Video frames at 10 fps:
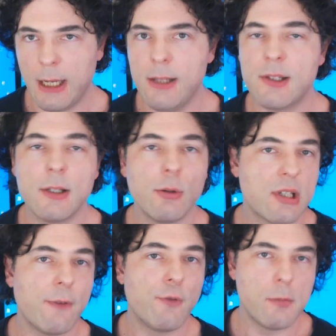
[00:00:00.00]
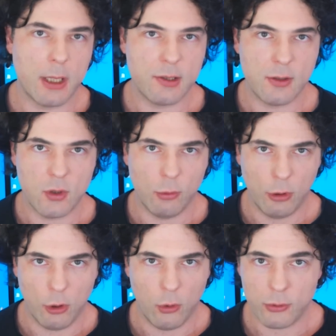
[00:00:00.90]
it's still several months until
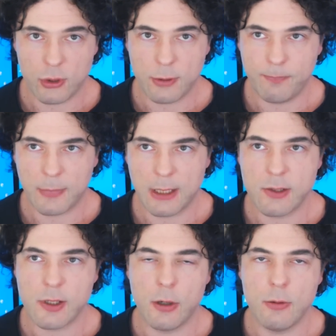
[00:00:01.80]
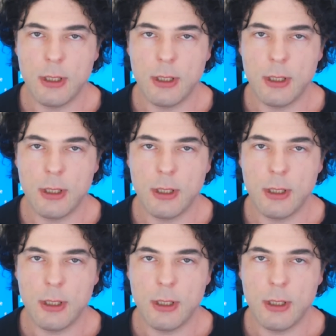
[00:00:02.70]
launch. And so